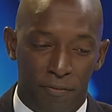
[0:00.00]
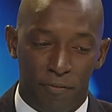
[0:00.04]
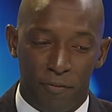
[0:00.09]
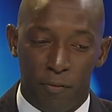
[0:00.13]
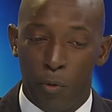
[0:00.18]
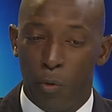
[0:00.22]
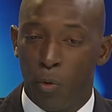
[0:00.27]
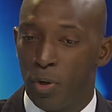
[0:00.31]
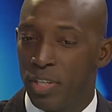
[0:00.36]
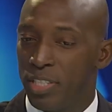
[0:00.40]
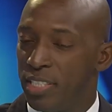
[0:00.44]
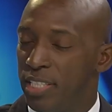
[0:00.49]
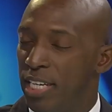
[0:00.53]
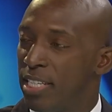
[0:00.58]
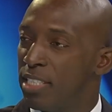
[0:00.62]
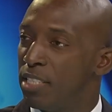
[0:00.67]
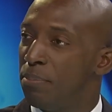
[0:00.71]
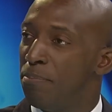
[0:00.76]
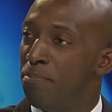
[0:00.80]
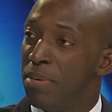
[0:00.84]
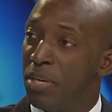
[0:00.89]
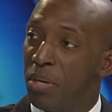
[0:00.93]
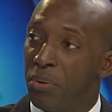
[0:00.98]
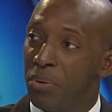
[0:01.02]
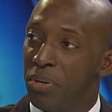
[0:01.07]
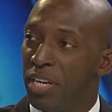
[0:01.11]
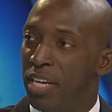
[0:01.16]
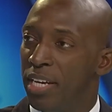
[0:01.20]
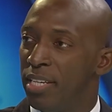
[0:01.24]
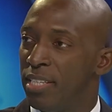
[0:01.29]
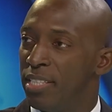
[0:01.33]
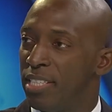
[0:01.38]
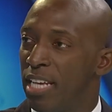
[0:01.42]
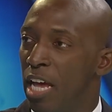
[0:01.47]
4-6
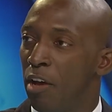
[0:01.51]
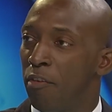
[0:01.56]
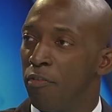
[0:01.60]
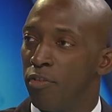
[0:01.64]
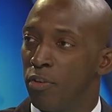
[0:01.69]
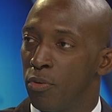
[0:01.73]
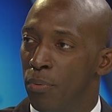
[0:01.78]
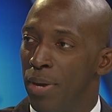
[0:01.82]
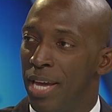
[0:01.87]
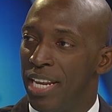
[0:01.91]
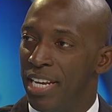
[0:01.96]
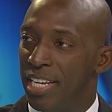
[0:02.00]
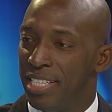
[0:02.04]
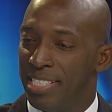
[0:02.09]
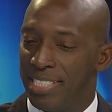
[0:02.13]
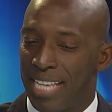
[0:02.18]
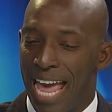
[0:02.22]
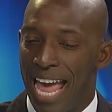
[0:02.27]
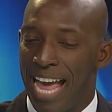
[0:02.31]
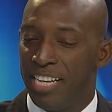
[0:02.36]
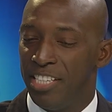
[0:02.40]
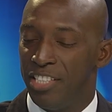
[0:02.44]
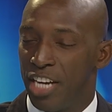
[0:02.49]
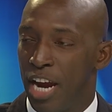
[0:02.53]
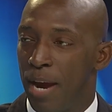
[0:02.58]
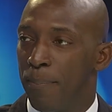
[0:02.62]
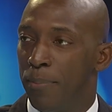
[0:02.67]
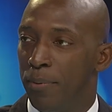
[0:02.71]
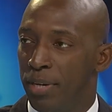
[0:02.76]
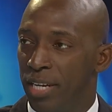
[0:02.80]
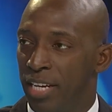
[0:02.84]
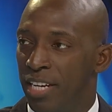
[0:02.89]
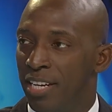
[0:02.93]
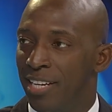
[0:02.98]
million South Floridians at
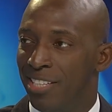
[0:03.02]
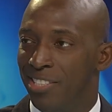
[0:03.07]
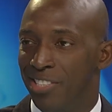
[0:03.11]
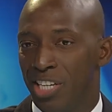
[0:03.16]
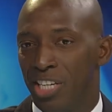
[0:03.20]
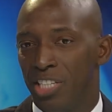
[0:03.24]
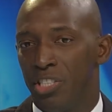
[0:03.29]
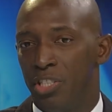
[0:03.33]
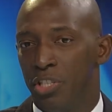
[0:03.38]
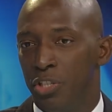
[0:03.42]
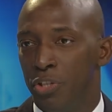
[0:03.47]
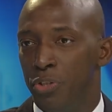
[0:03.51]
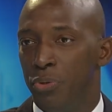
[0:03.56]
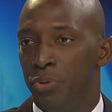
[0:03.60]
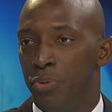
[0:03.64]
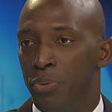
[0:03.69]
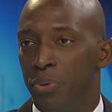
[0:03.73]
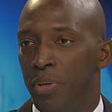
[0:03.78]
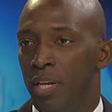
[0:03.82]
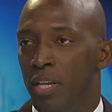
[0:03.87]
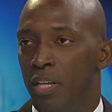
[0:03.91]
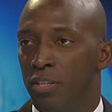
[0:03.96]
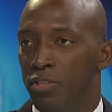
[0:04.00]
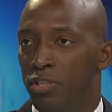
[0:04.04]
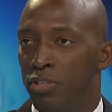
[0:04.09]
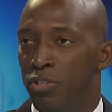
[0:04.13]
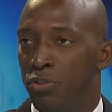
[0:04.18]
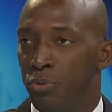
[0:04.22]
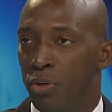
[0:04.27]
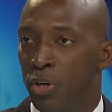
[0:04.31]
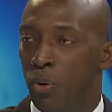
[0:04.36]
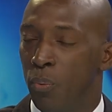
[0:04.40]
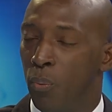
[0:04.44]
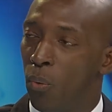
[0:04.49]
jeopardy just to
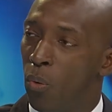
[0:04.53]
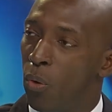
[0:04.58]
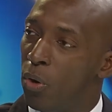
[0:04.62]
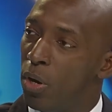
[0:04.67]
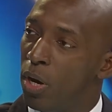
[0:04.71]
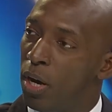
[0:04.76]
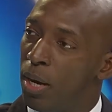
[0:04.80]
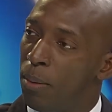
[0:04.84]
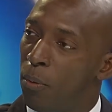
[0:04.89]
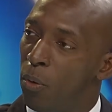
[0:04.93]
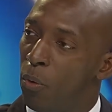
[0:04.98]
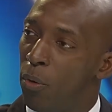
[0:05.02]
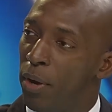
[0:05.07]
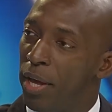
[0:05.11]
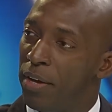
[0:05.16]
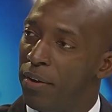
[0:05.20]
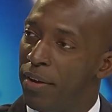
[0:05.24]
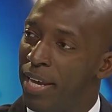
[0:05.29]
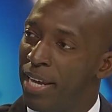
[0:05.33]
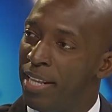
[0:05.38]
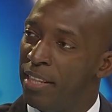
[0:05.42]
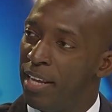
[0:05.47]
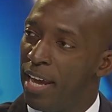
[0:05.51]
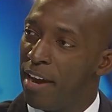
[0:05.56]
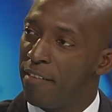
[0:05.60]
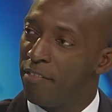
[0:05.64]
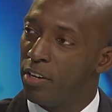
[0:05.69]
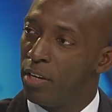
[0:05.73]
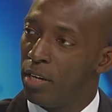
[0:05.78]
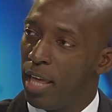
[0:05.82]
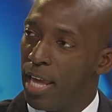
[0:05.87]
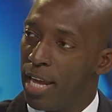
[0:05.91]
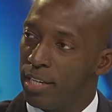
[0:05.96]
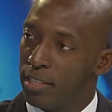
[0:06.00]
drill oil in the
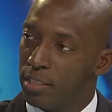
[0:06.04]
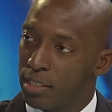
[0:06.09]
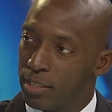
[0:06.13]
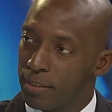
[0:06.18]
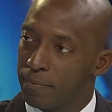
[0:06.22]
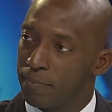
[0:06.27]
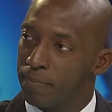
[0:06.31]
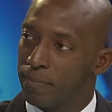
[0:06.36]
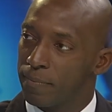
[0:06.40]
Everglades.